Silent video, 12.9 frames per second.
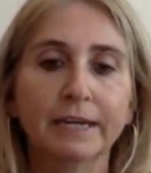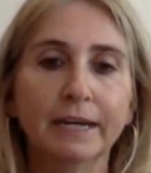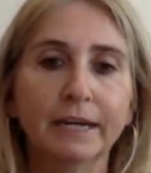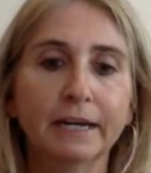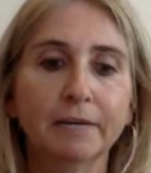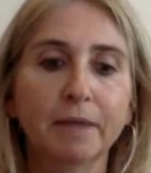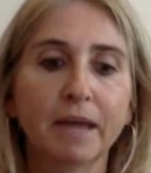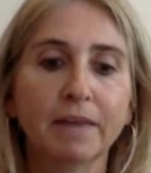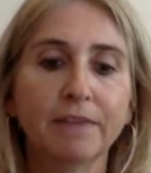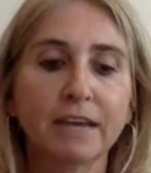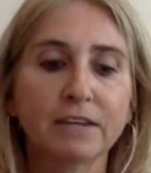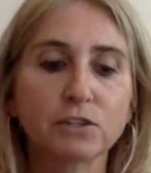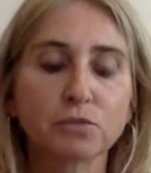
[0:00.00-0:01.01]
And
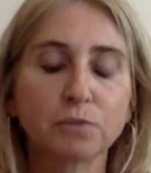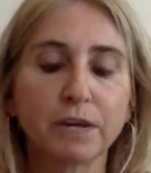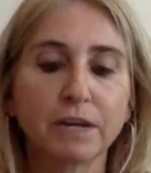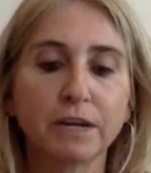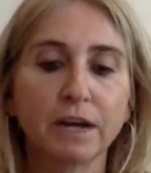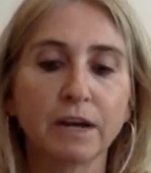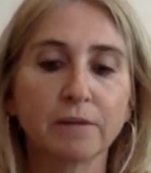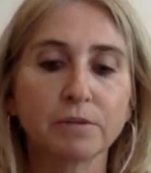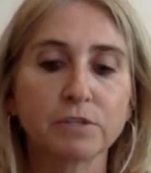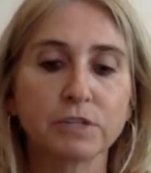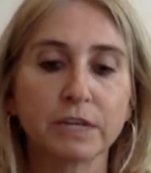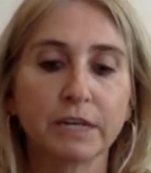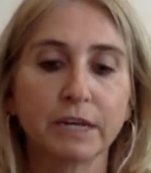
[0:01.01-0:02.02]
that's when I
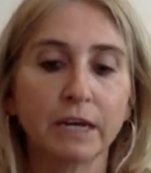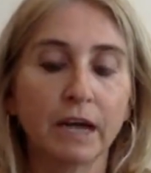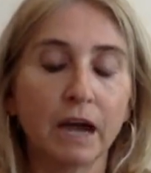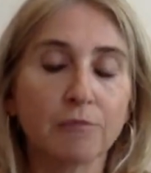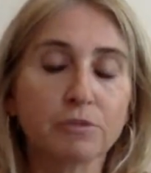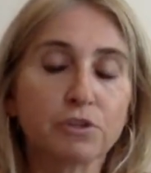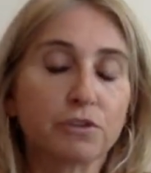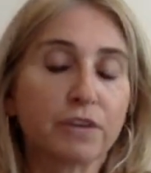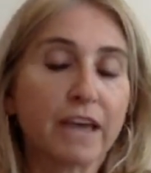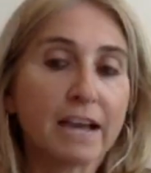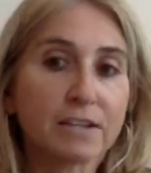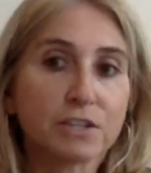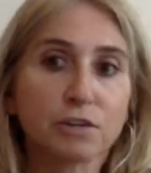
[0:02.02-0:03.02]
was sort of
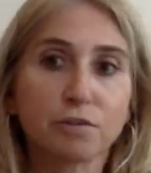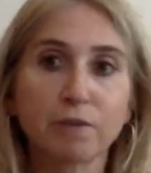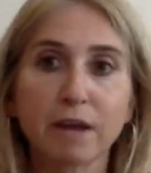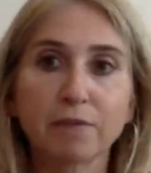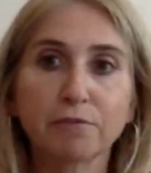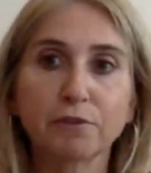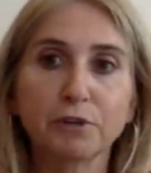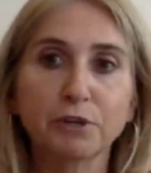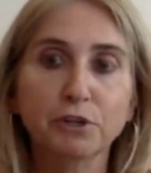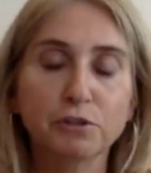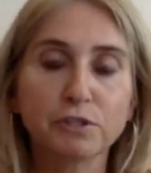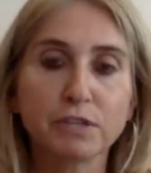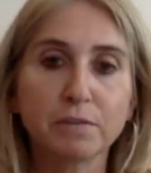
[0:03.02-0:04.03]
casting around for a
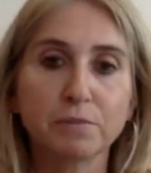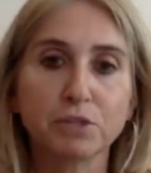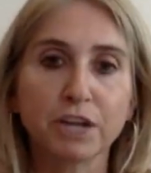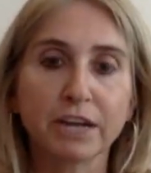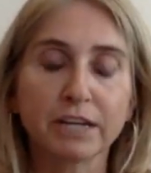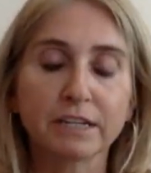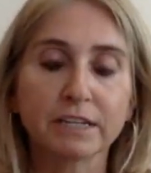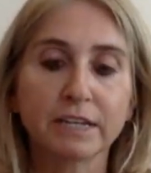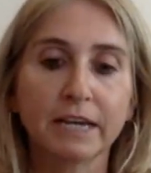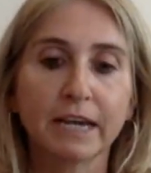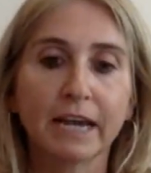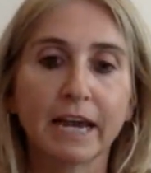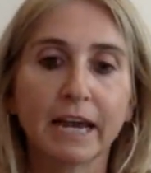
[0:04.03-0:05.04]
new subject,
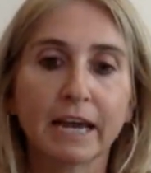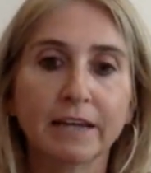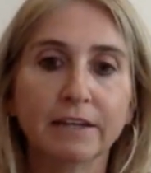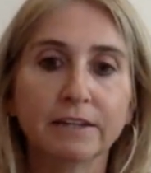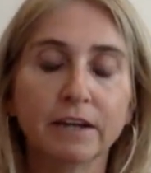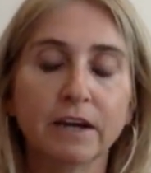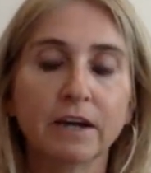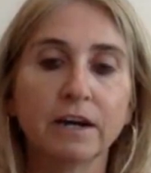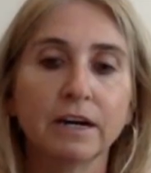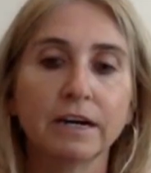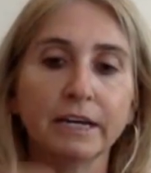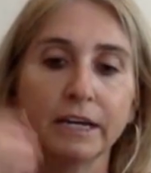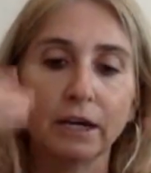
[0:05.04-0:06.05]
and
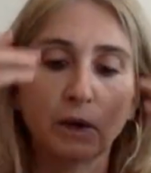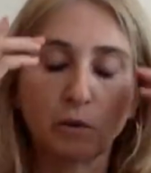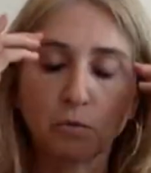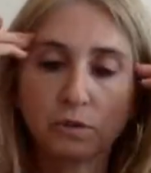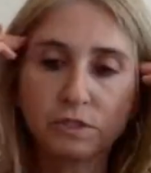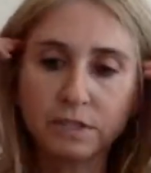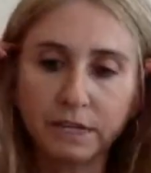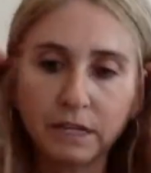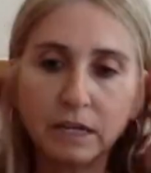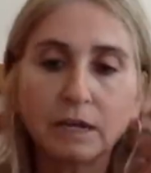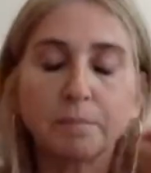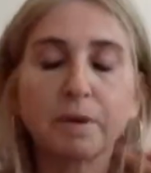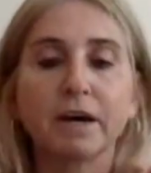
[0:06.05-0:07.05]
I was
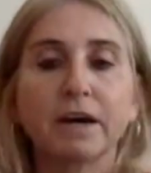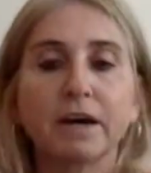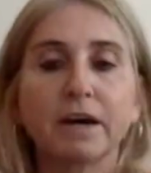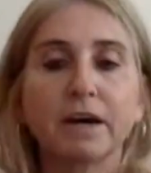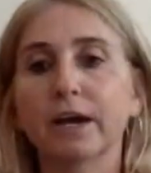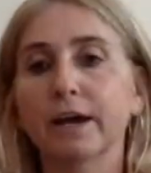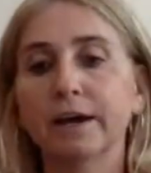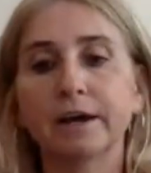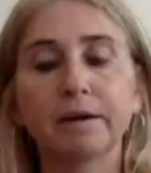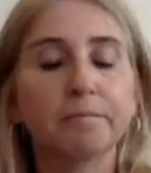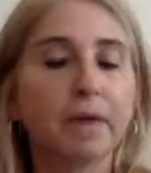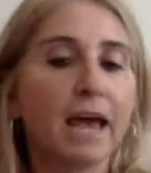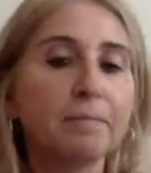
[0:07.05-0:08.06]
thinking about
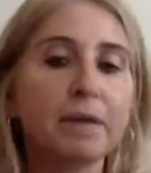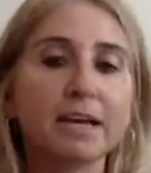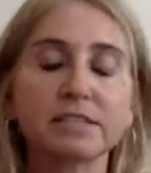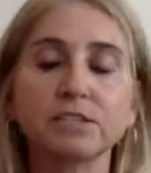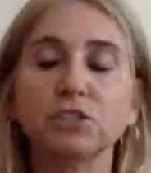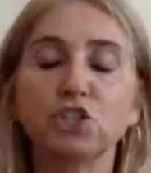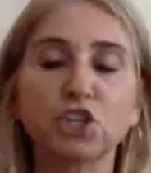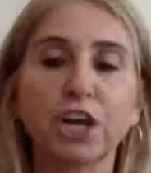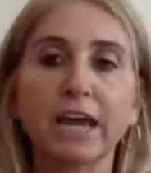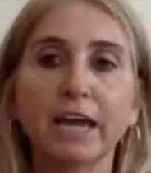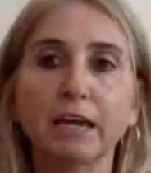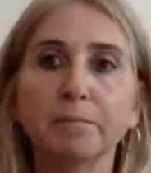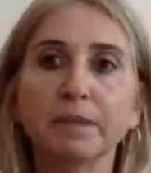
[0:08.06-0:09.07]
MS and
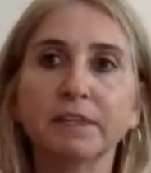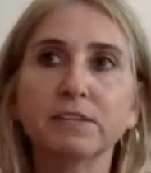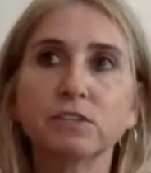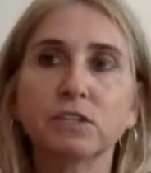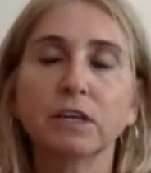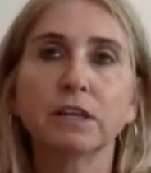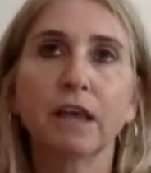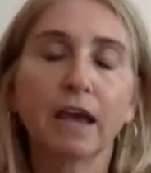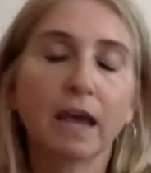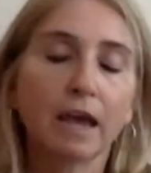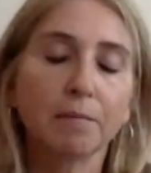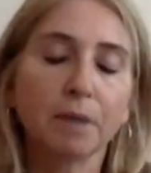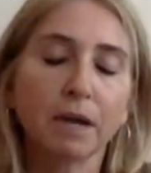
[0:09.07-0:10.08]
shame, and this
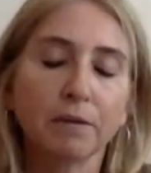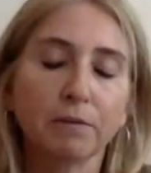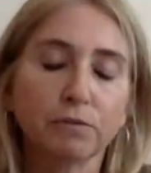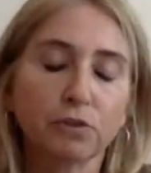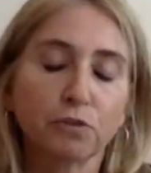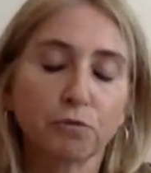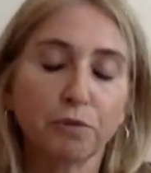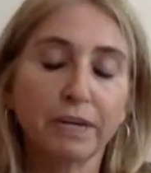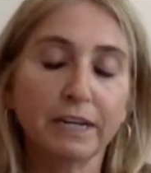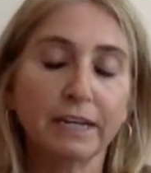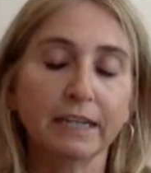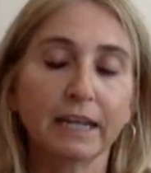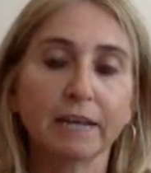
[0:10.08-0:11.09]
and my sort of
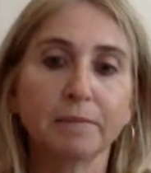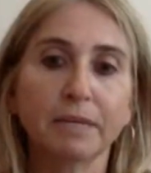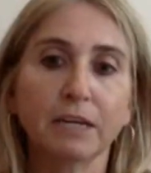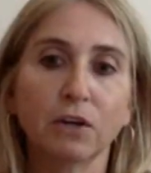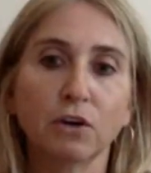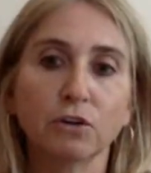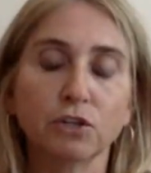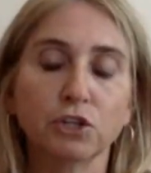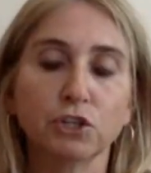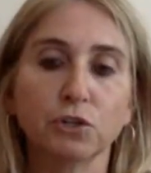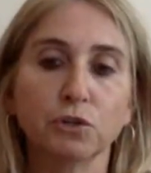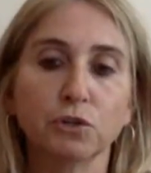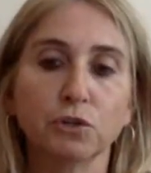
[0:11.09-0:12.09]
reading led me along
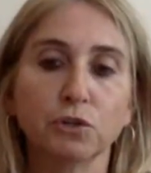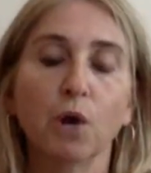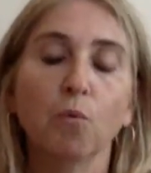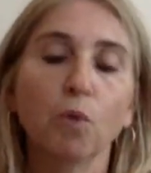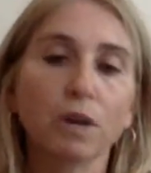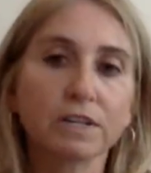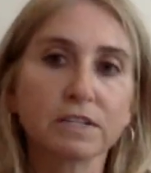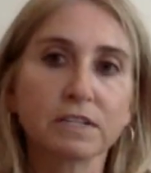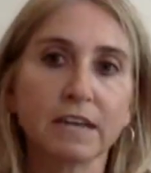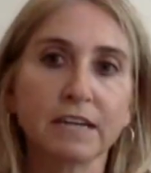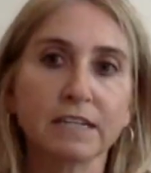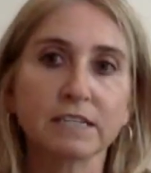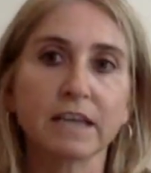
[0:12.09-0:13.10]
to what
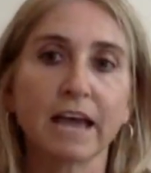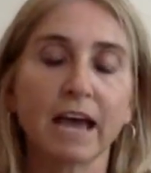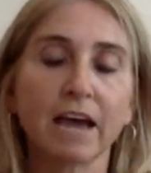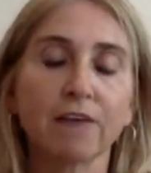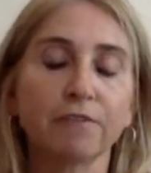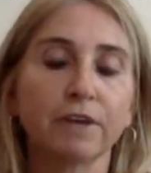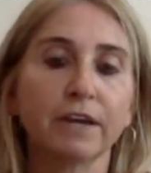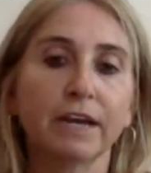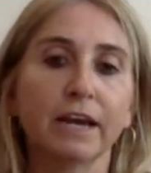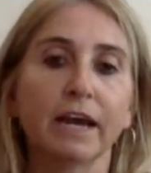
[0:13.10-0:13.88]
it's like to have